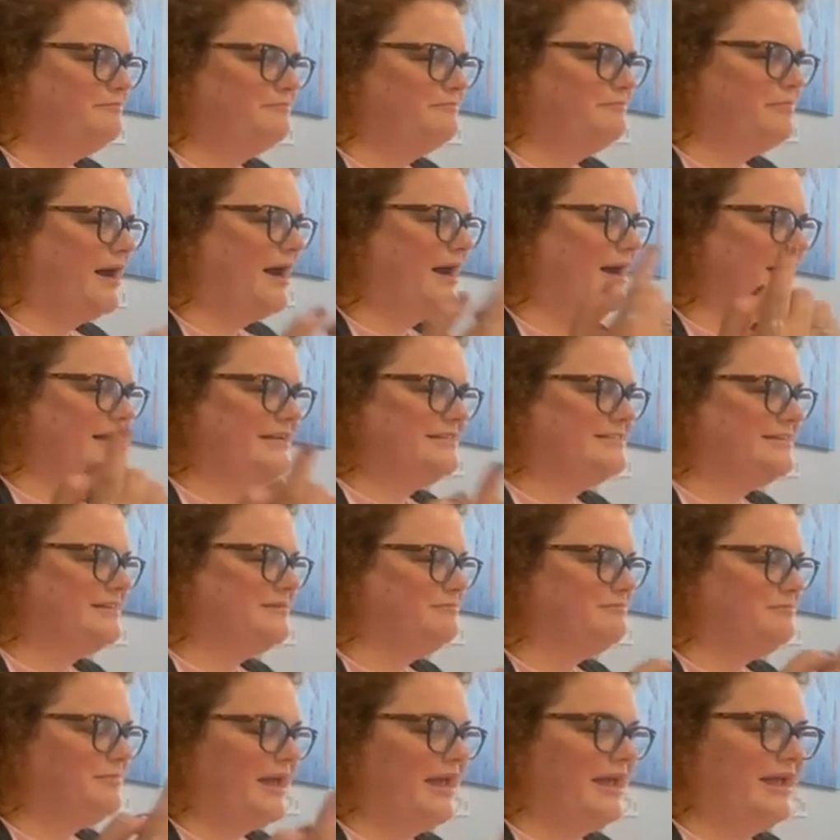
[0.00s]
Pies
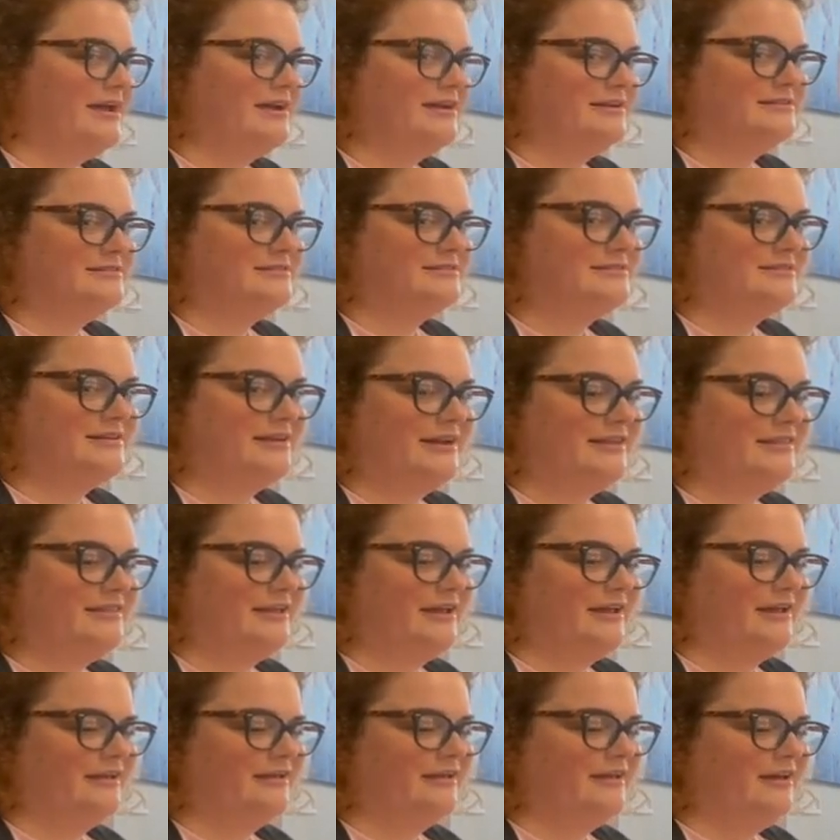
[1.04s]
and Pans, I
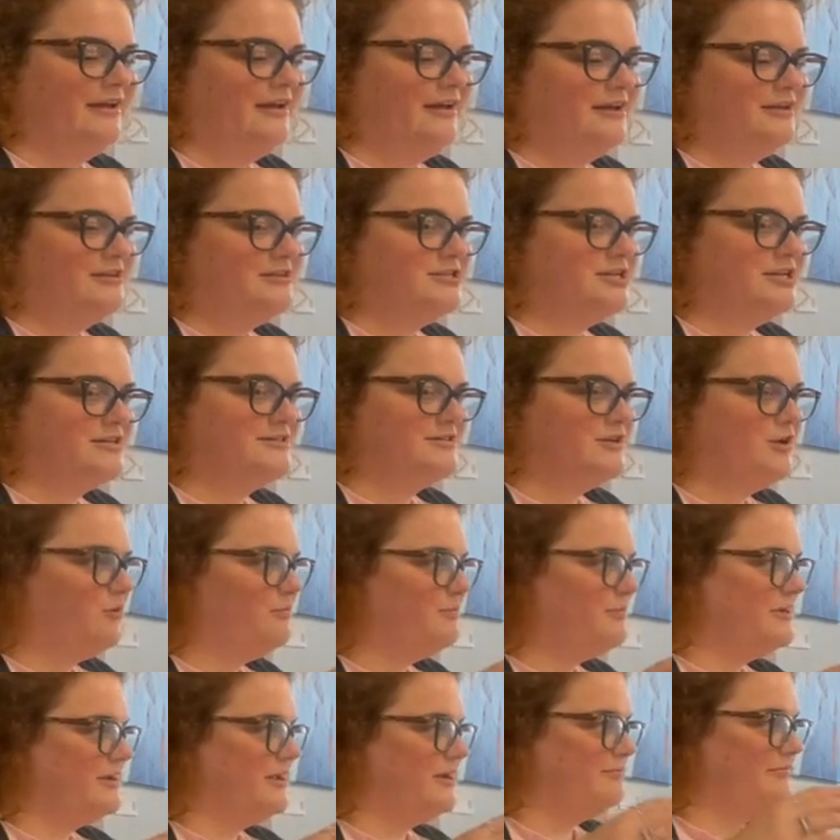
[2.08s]
think, just
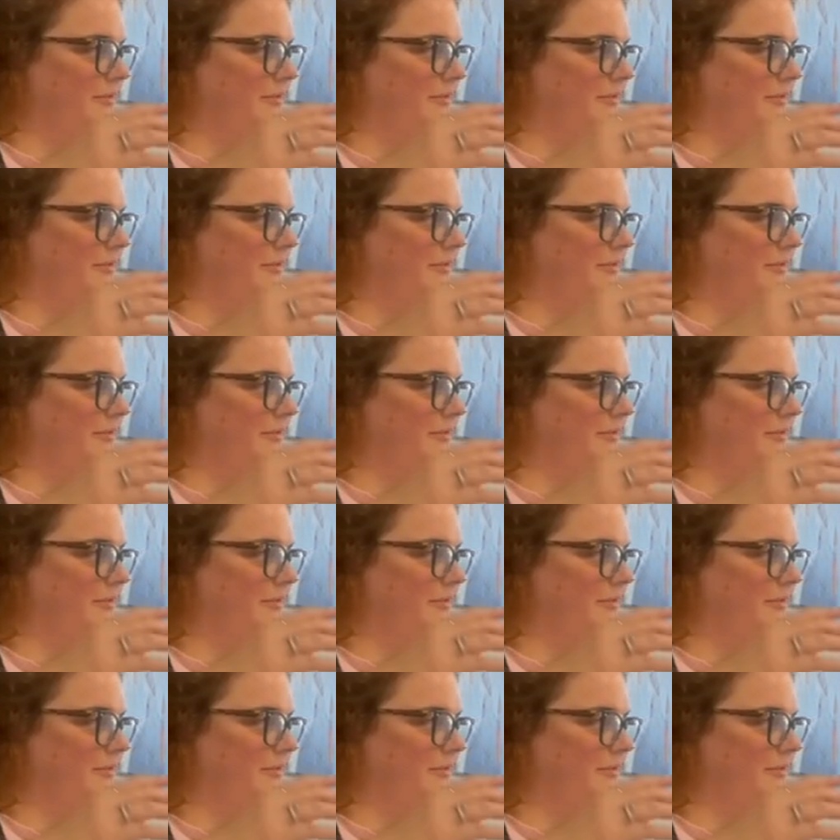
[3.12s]
opened up